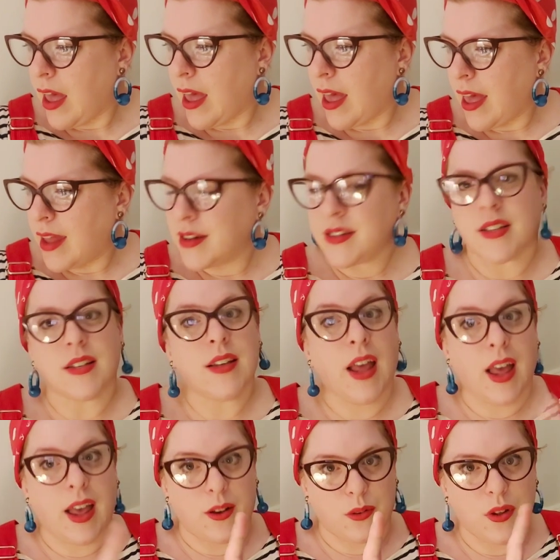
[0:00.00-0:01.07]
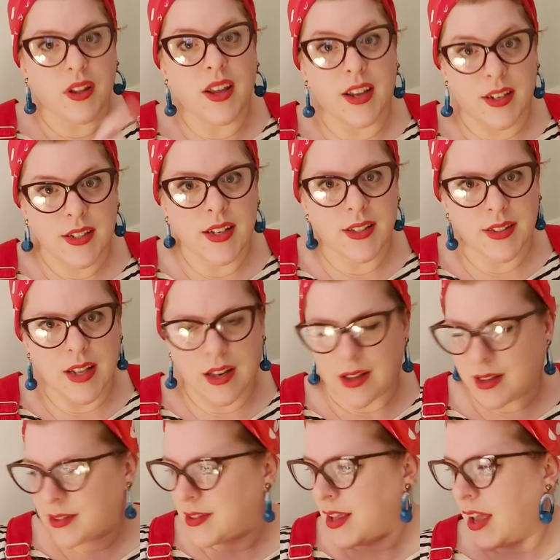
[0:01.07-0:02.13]
And now it is the
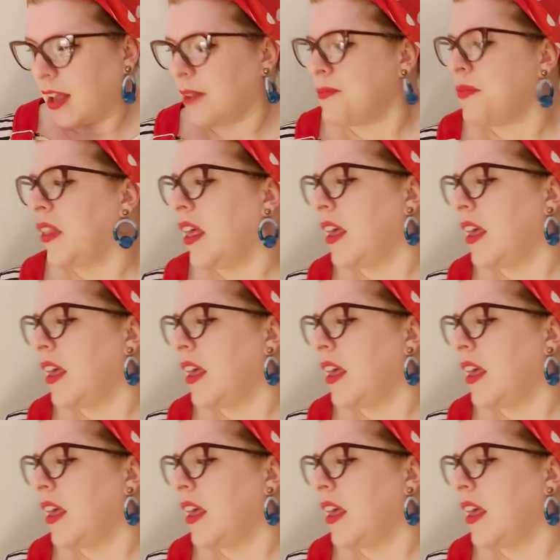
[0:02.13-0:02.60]
last thing.